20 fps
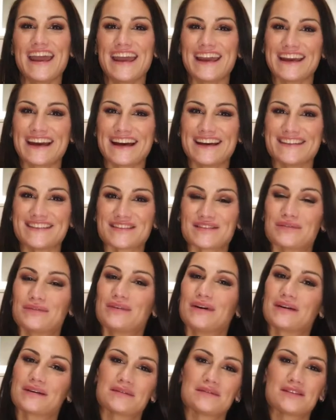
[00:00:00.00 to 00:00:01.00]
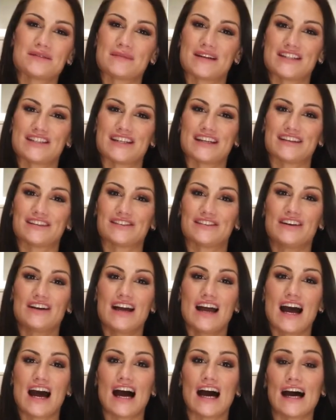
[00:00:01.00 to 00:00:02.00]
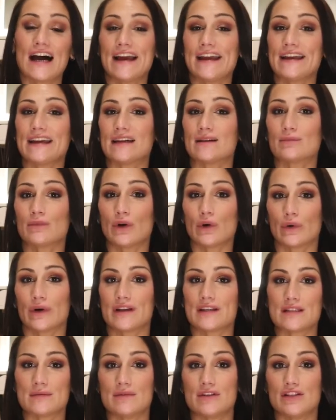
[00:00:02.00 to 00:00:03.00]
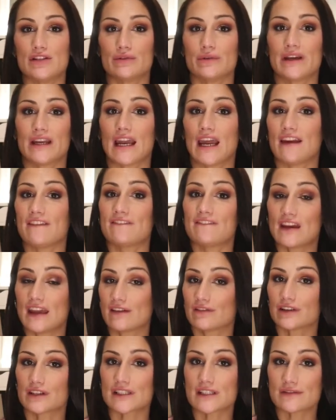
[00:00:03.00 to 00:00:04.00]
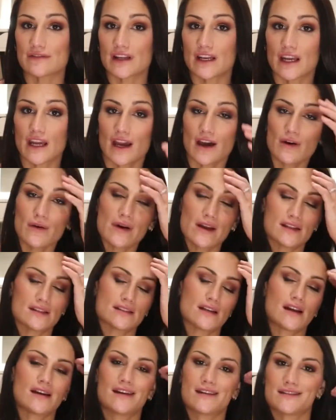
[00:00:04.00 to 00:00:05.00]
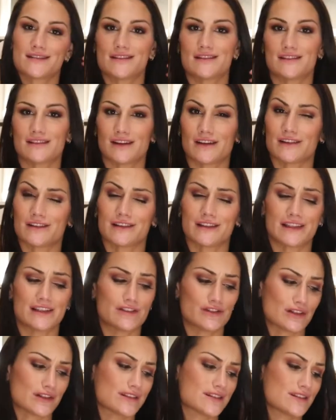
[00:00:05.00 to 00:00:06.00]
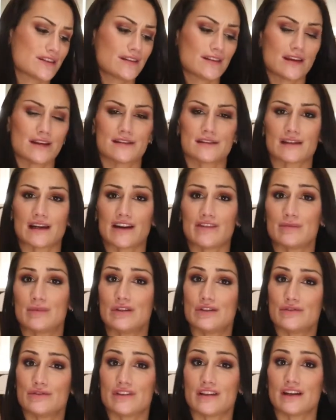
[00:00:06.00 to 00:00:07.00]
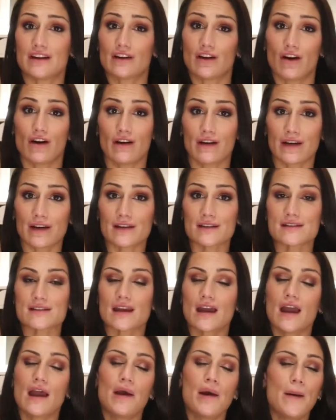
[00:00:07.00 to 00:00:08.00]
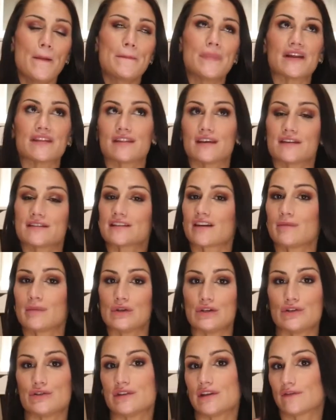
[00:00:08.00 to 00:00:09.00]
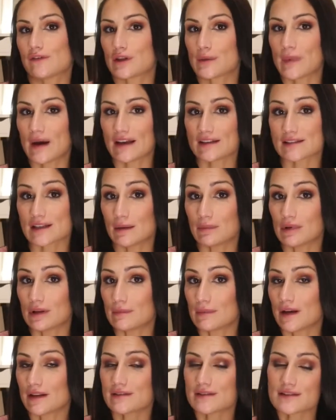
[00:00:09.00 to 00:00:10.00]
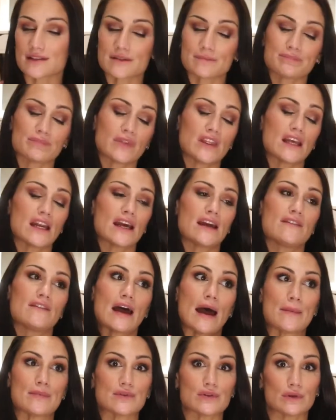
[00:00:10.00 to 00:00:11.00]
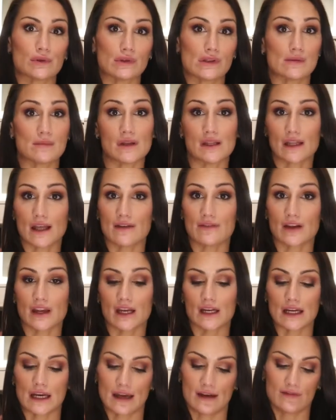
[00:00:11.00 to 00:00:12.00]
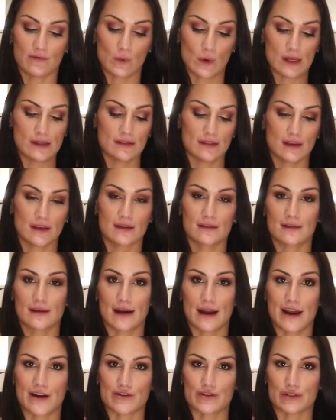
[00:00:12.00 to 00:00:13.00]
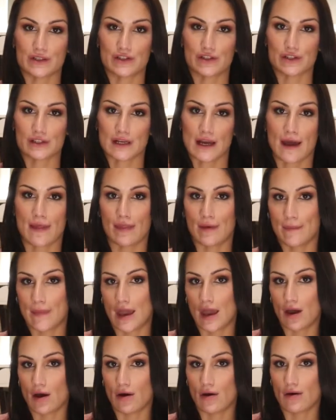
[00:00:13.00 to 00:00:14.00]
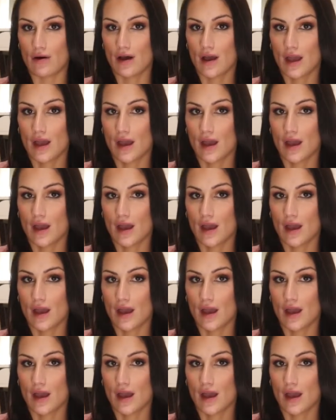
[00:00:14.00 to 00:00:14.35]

Hey guys, welcome to my channel. I am going to be doing a favorites video. It's not necessarily just things that I've been using in August, but things I've been using for the past couple of months that I have absolutely been loving. I have one thing that I actually just got in the mail